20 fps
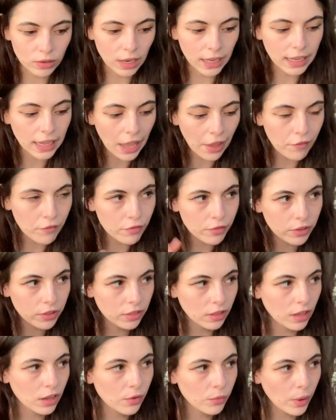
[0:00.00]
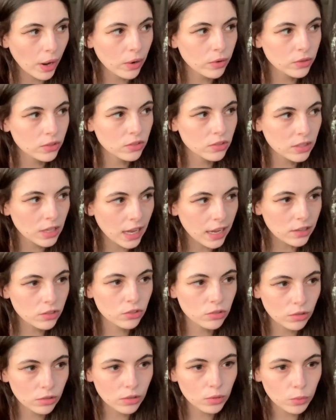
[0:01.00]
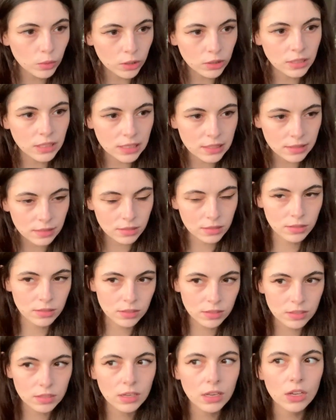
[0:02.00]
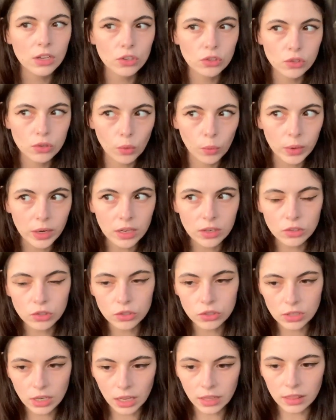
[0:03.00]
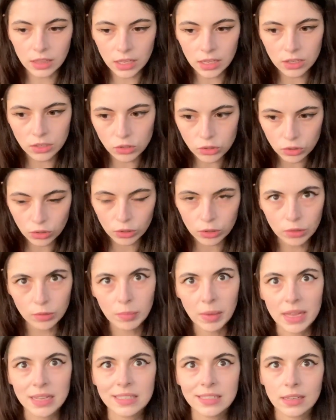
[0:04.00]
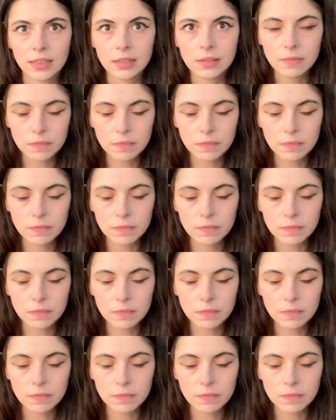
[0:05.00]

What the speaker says: Like everything around us, the external world exists so we understand the internal better,